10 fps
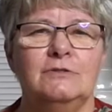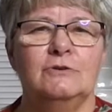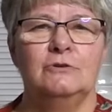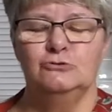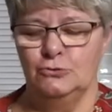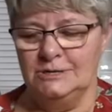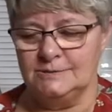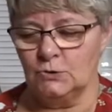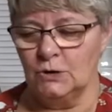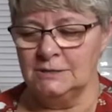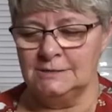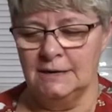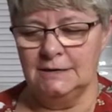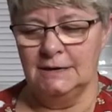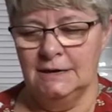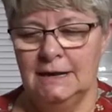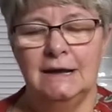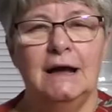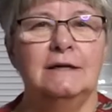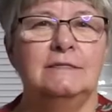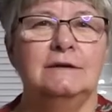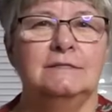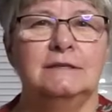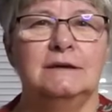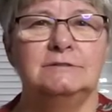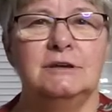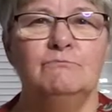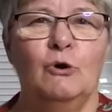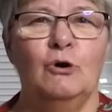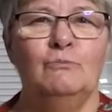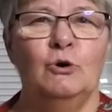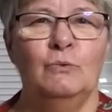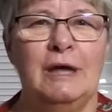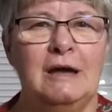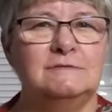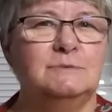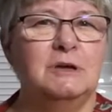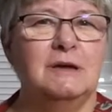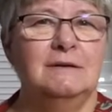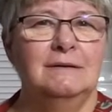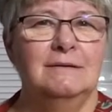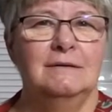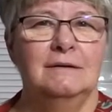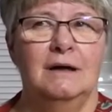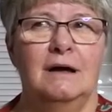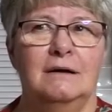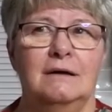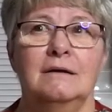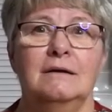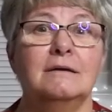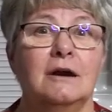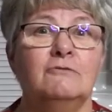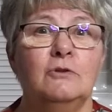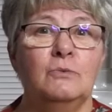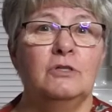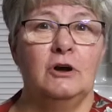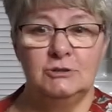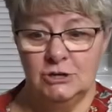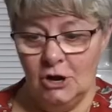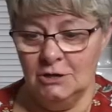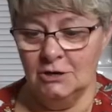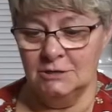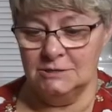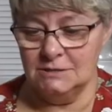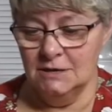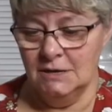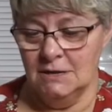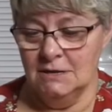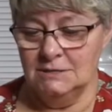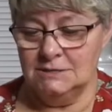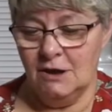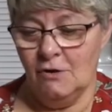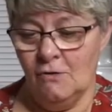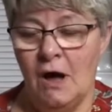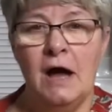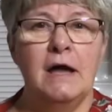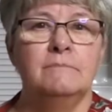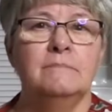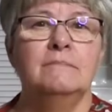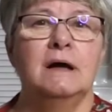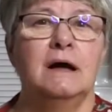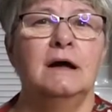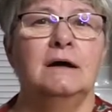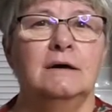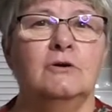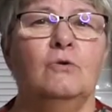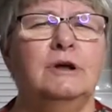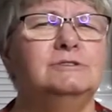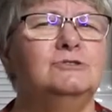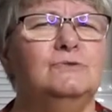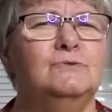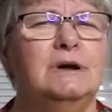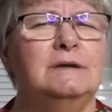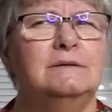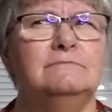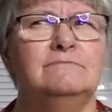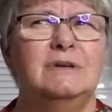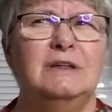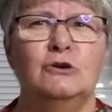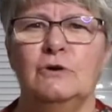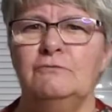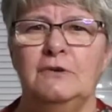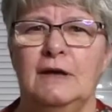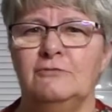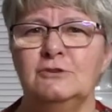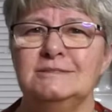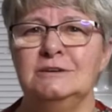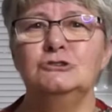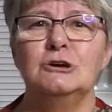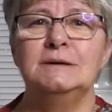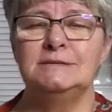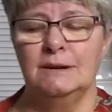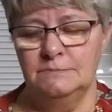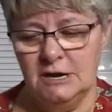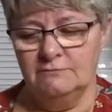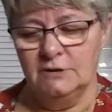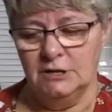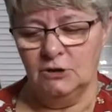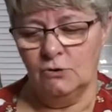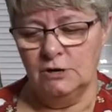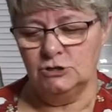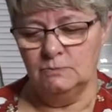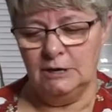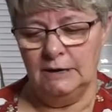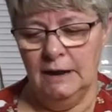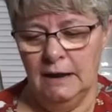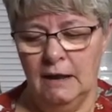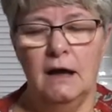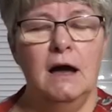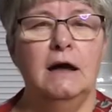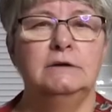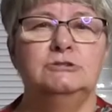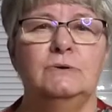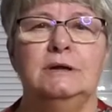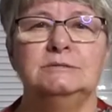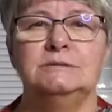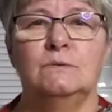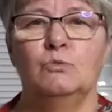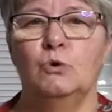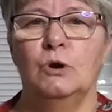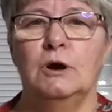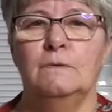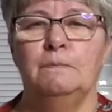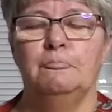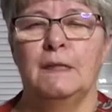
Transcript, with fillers: in the grocery stores, and I think that more and more we have to be uh, careful with our dollars. So I'm uh, going to, you know, if, if there's interest, I'm definitely going to be uh, doing some more